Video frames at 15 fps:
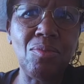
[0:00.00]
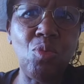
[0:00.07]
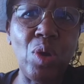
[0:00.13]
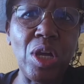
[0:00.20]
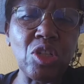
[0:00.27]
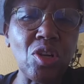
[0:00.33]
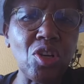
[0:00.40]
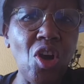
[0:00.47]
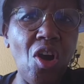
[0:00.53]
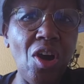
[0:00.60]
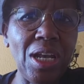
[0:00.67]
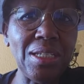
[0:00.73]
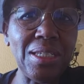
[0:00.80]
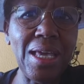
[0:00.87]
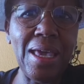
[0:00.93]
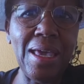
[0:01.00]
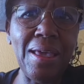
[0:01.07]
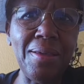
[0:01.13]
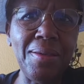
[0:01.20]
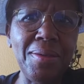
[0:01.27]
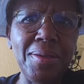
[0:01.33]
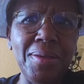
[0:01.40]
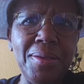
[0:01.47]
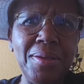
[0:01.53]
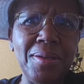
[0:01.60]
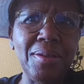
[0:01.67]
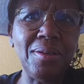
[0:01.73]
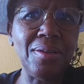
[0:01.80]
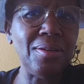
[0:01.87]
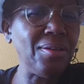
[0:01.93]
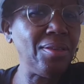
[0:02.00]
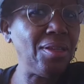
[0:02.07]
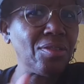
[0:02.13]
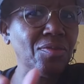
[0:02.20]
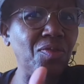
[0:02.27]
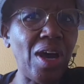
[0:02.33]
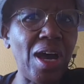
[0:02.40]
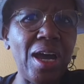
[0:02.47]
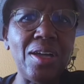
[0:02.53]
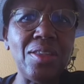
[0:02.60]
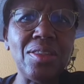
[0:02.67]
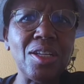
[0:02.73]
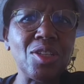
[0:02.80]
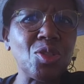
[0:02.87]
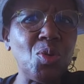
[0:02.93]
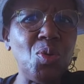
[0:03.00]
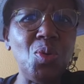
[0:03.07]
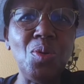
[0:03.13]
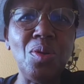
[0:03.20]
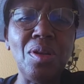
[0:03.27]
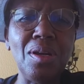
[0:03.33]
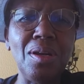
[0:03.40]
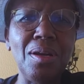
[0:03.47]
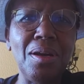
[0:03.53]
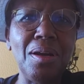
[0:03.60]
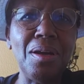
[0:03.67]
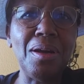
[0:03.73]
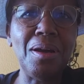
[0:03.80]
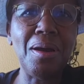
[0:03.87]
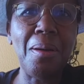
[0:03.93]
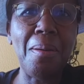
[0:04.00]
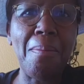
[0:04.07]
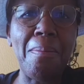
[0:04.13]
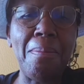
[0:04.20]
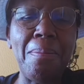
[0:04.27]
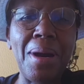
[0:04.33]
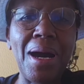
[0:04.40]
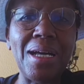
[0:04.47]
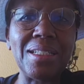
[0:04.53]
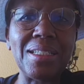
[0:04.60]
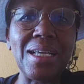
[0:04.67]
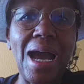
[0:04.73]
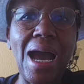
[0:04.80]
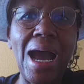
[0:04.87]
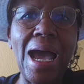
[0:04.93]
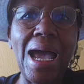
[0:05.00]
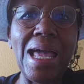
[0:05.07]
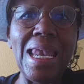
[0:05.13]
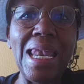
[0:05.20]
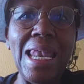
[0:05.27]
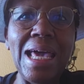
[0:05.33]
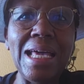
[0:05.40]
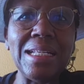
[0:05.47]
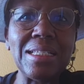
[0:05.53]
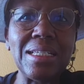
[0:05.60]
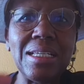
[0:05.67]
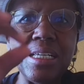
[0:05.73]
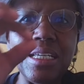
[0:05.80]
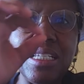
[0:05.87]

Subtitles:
Went on holiday. That's fine, that's cool. But I learned